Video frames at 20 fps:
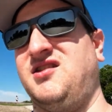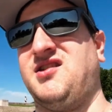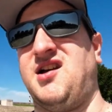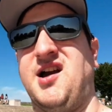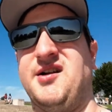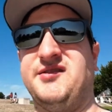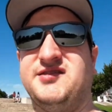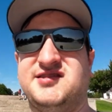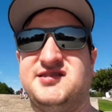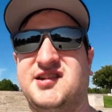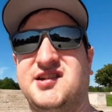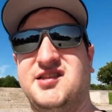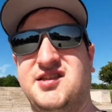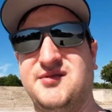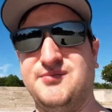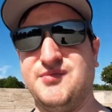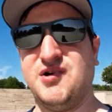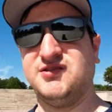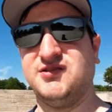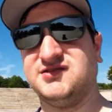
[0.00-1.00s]
I would say the
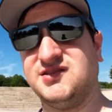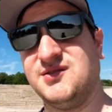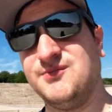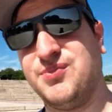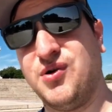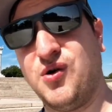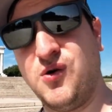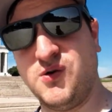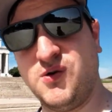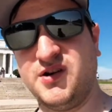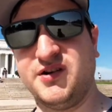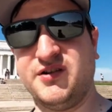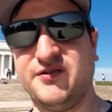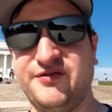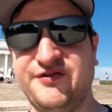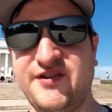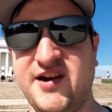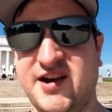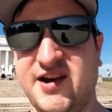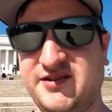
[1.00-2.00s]
most important
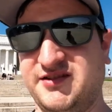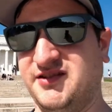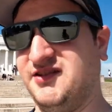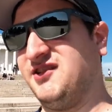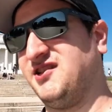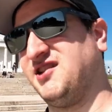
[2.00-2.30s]
factor you